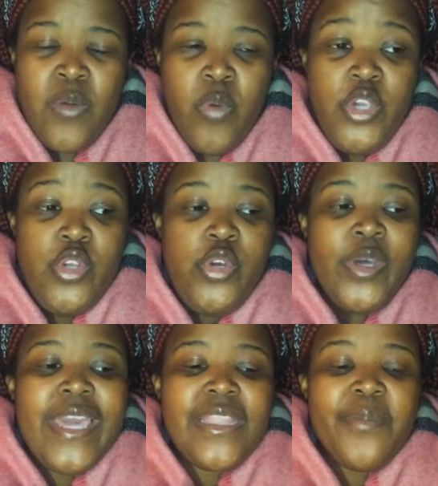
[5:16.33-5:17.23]
when you
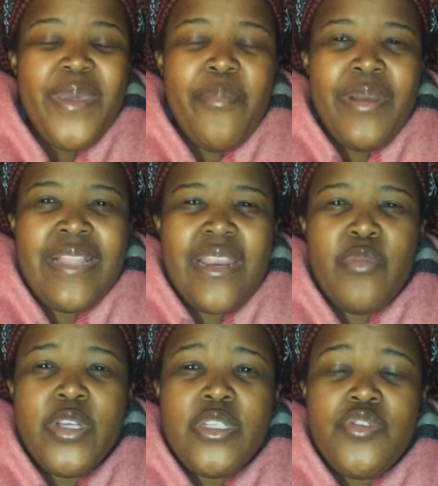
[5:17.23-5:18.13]
look at the people in that
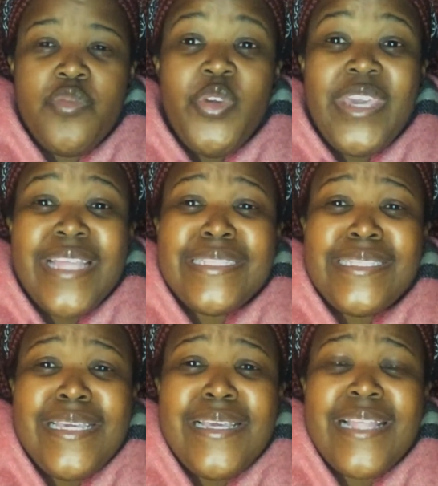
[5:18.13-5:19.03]
emergency room, you can
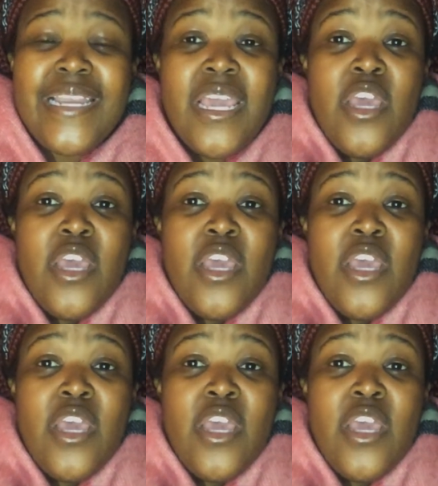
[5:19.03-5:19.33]
see that,